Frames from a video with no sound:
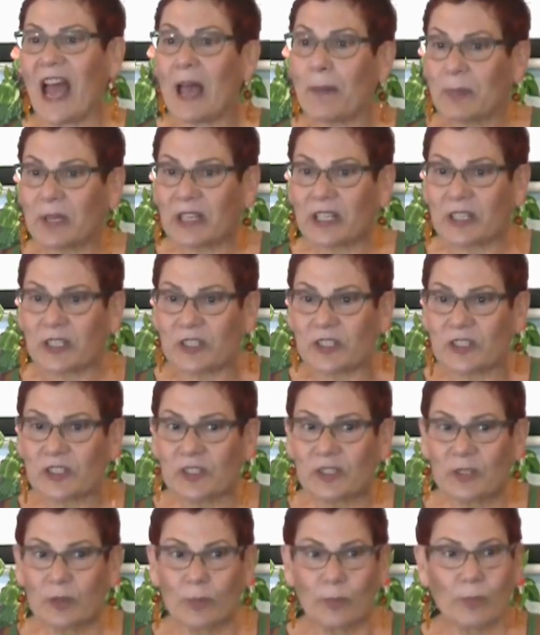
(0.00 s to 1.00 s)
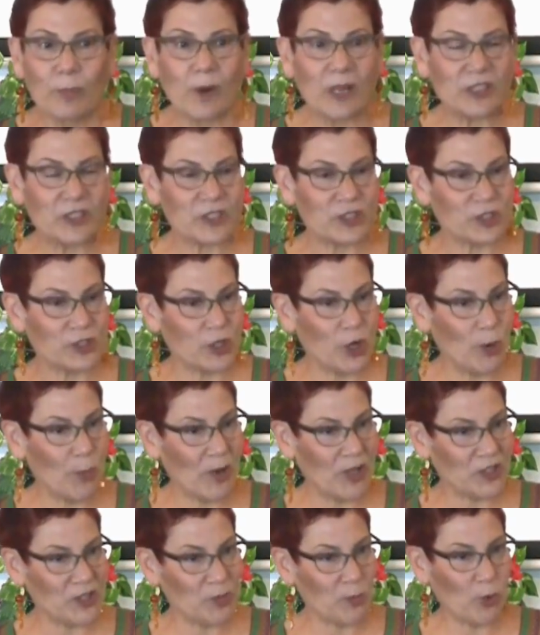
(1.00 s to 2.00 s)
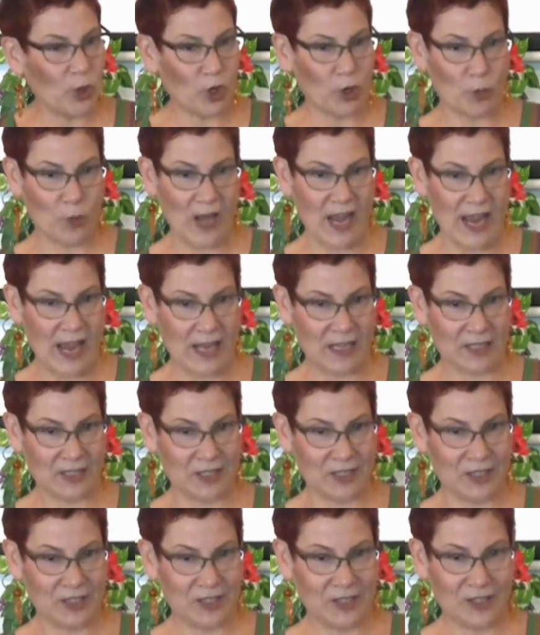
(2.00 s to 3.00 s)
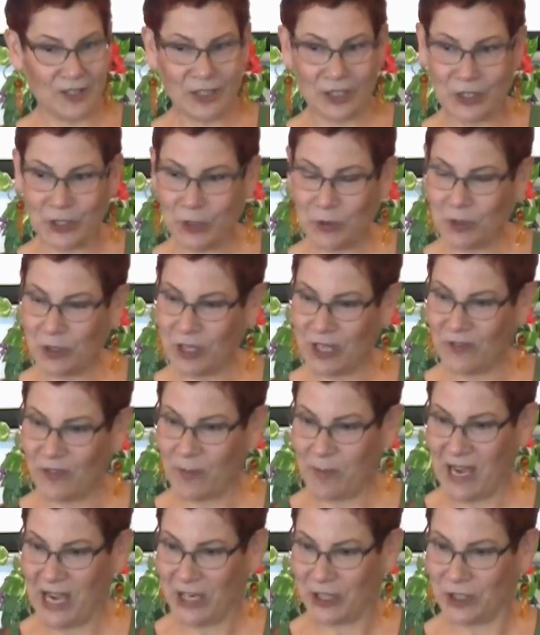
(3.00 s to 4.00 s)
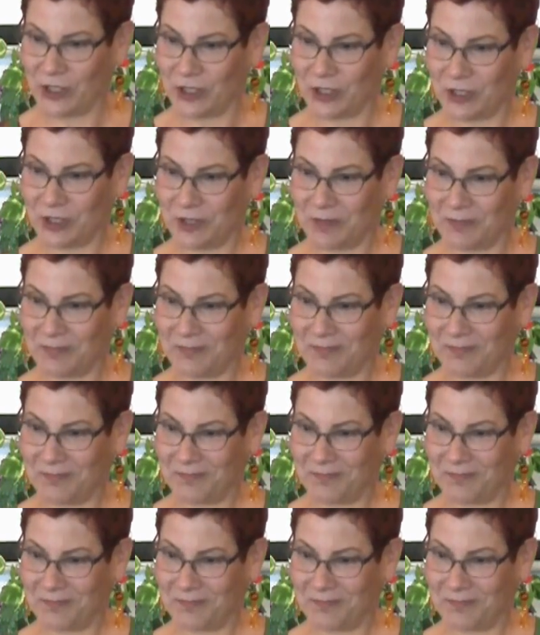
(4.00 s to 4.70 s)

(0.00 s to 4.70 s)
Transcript: fabulous, but so much more grand than you could have imagined.